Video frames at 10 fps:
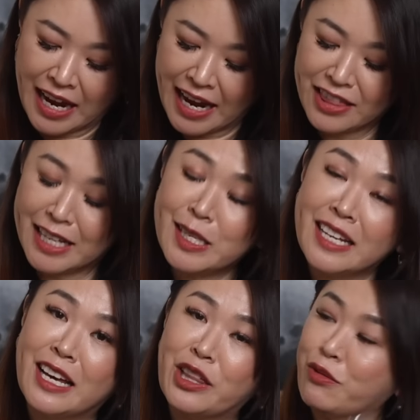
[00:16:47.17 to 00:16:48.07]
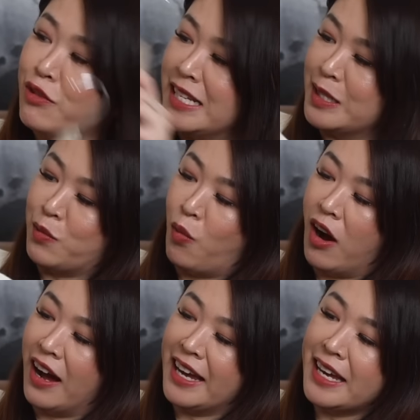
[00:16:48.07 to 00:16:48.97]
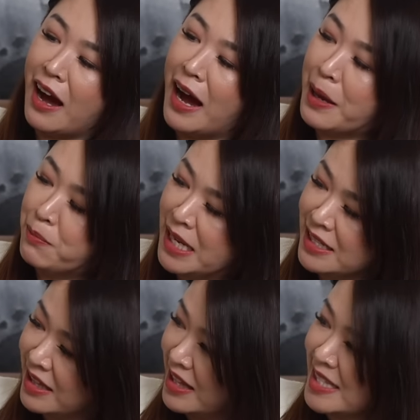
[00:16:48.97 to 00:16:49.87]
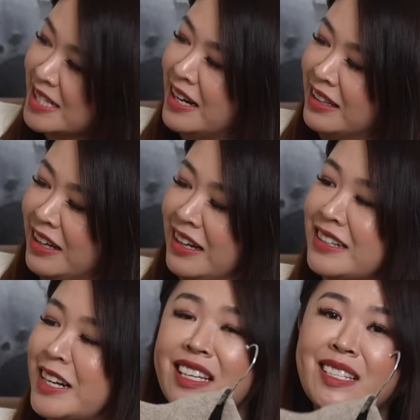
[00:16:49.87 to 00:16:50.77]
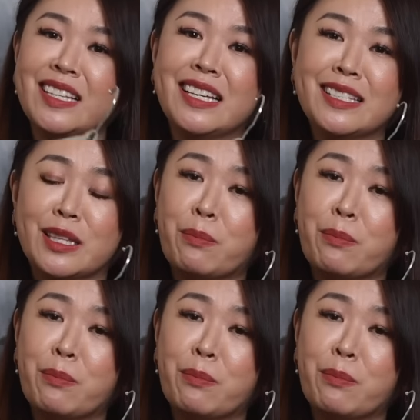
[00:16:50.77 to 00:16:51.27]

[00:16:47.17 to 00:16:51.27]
And that's another reason why I picked this color. This is the